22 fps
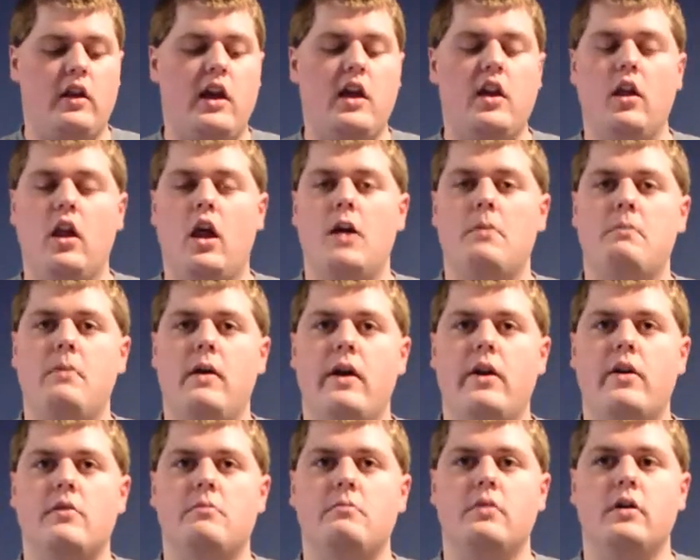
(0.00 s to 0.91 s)
heat a lot
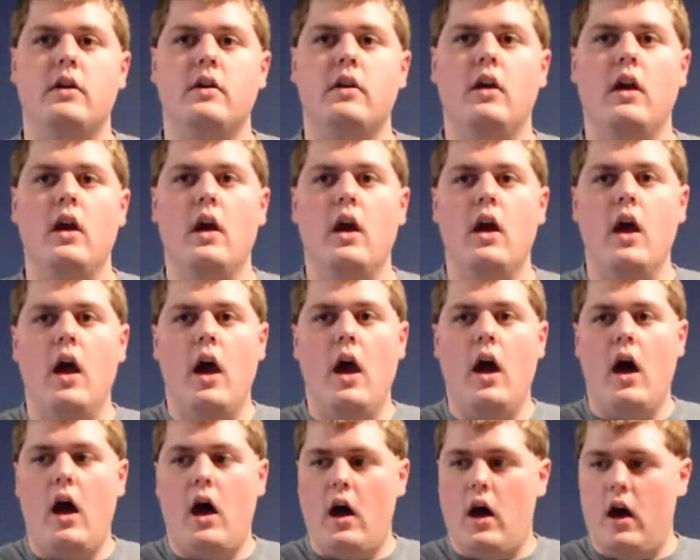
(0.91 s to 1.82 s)
better, but
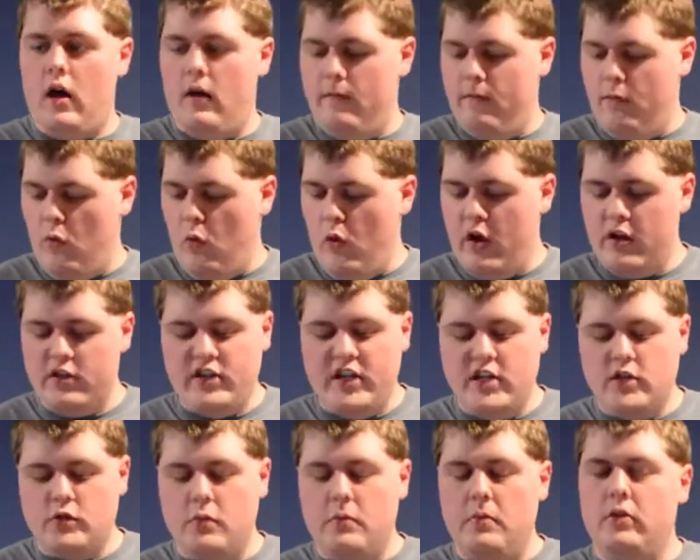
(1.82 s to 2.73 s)
for what
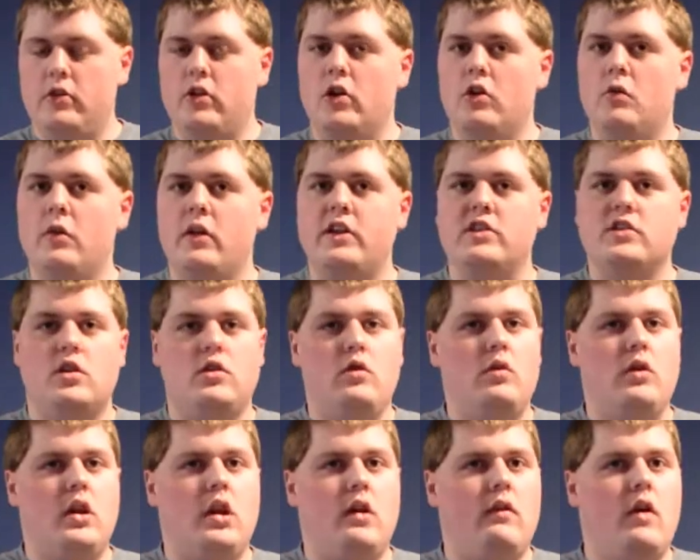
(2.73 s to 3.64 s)
Chance will be doing, he's not
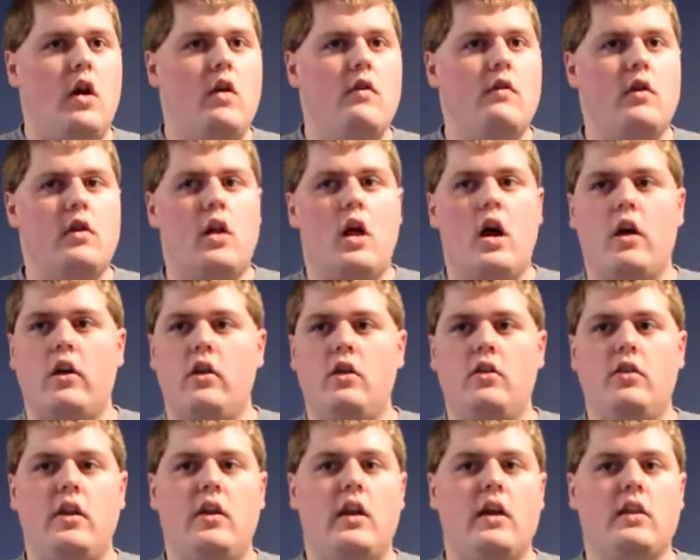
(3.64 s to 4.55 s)
doing any overclocking,
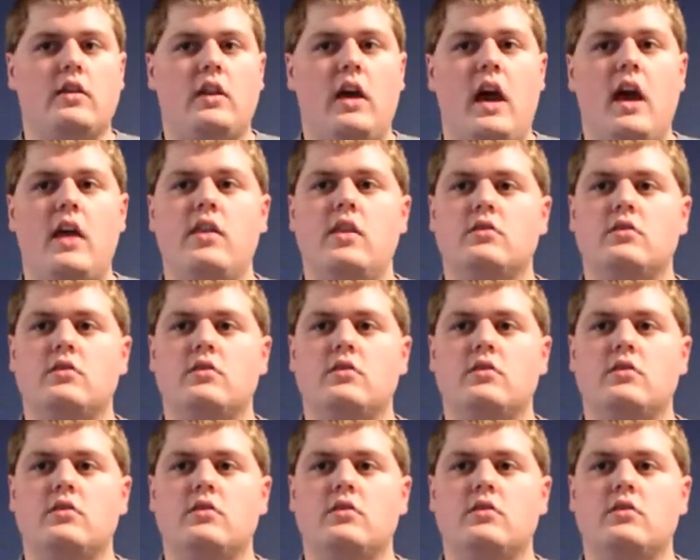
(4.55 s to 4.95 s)
anything like that.